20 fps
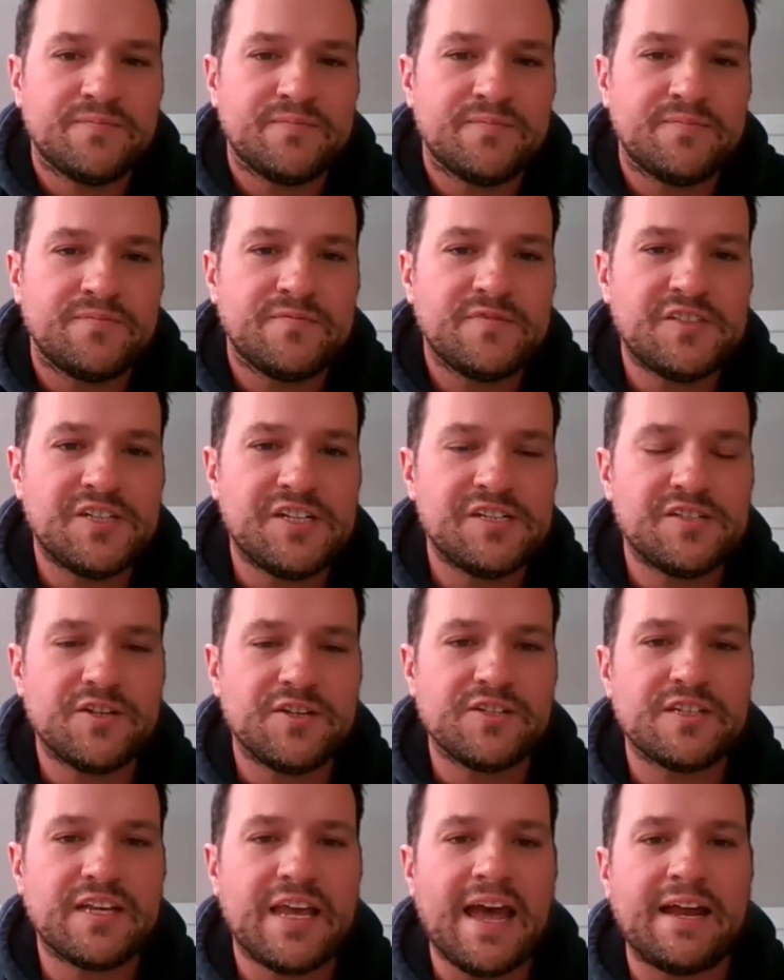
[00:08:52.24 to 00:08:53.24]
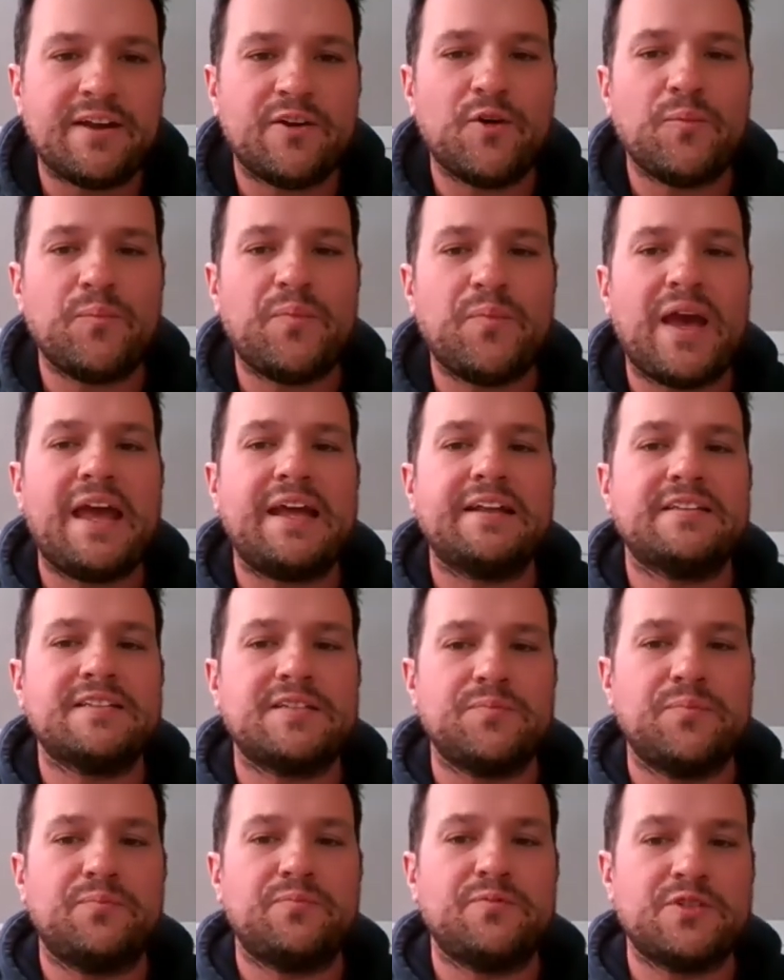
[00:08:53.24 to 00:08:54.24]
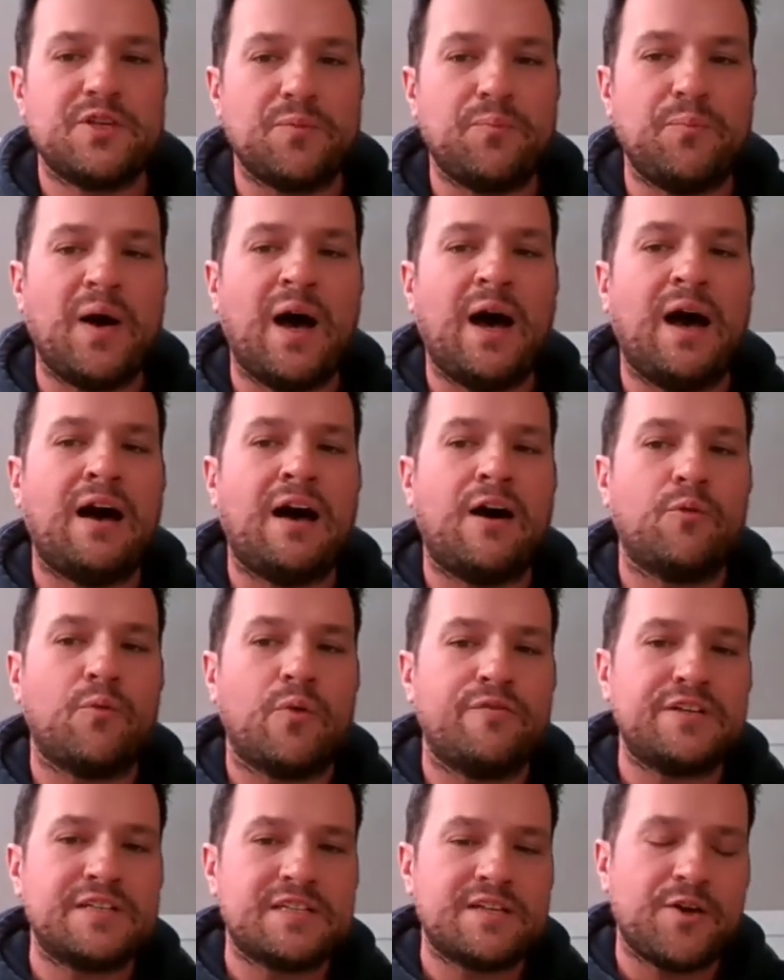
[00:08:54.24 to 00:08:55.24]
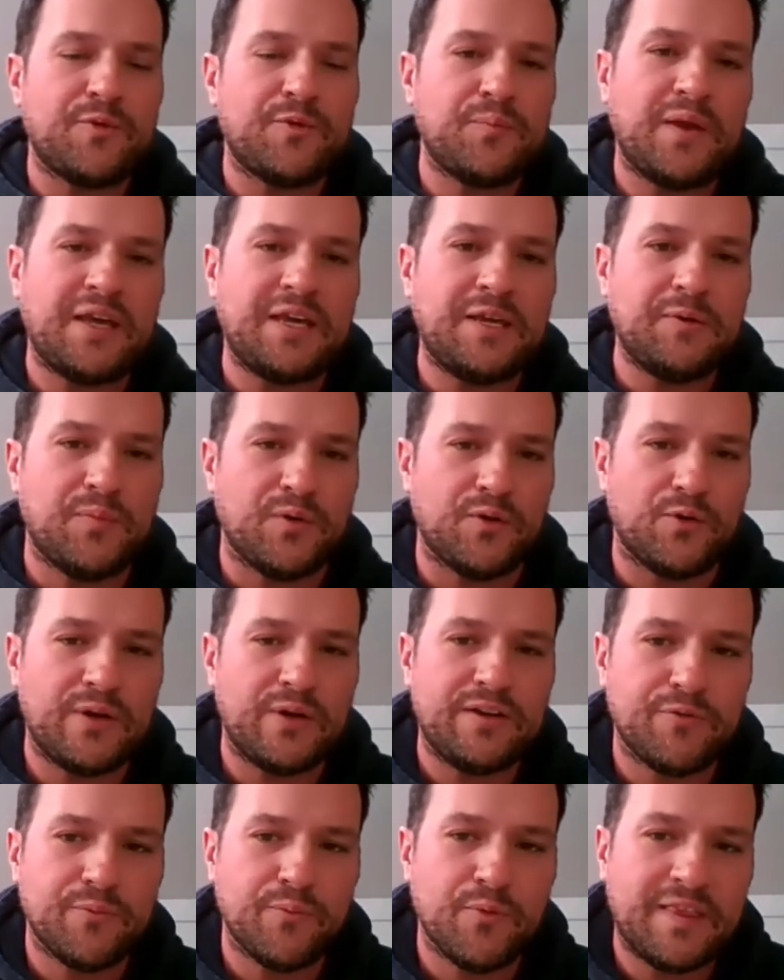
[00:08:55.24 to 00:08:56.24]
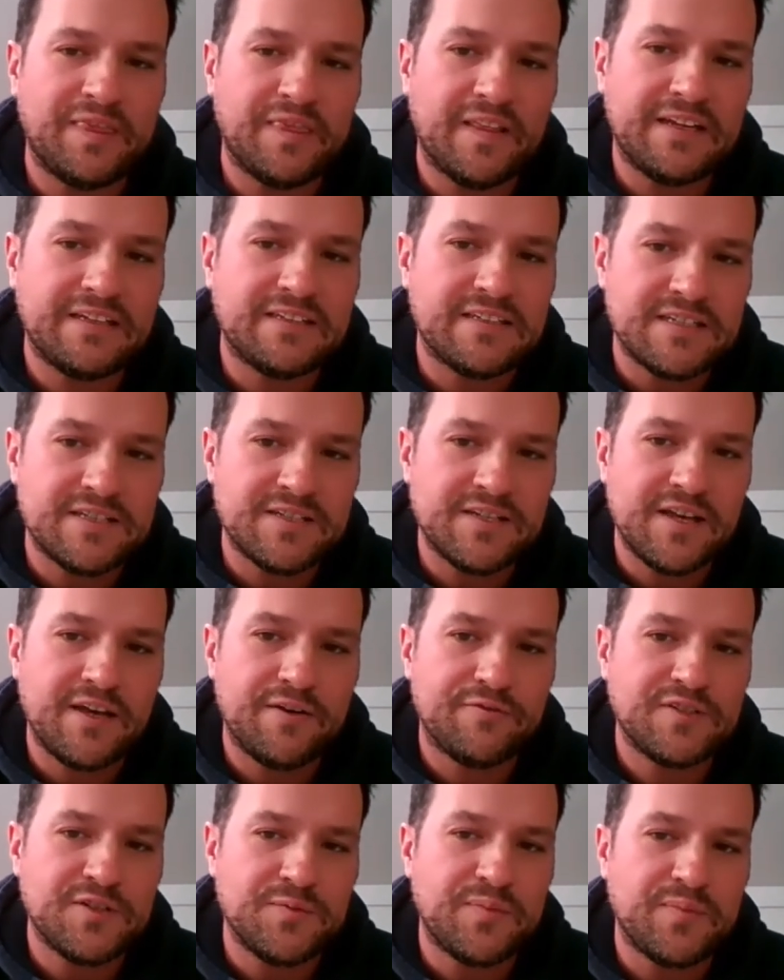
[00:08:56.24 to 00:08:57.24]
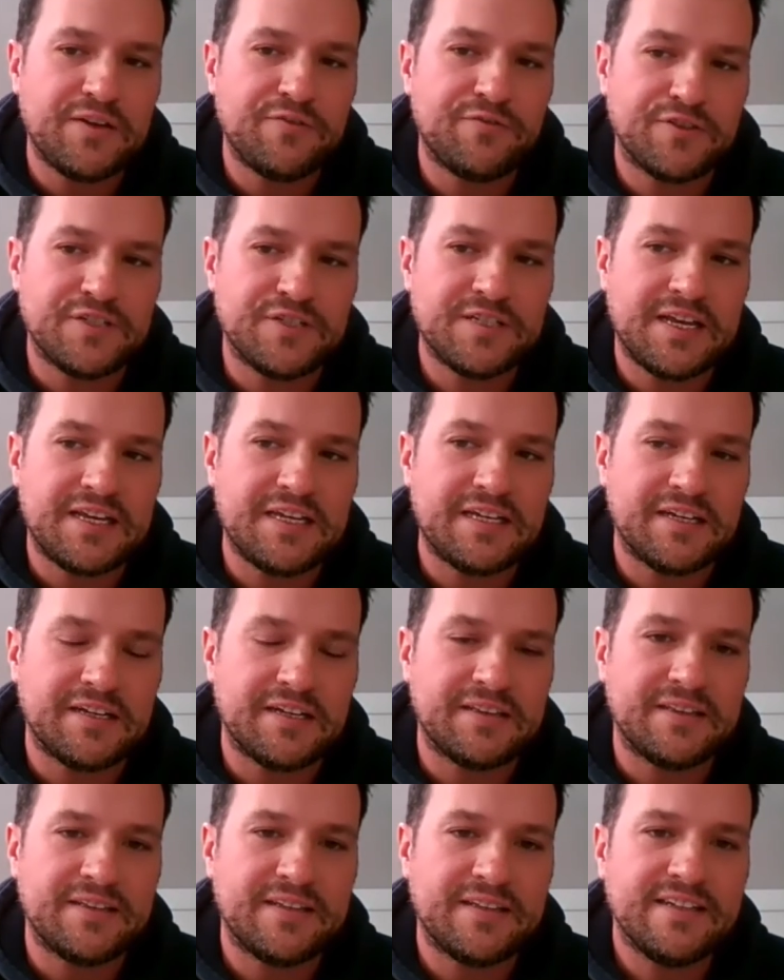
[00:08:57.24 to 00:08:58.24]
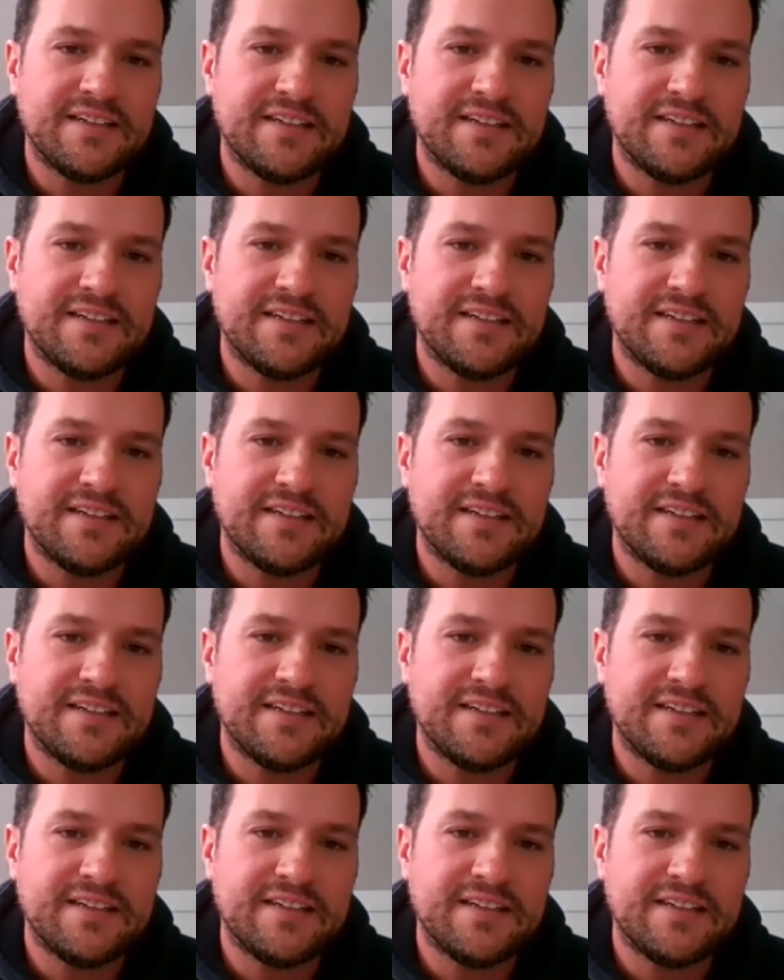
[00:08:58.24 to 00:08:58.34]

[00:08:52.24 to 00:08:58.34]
And Jesus cannot bear to part with his own people, even when they deserve to be forsaken.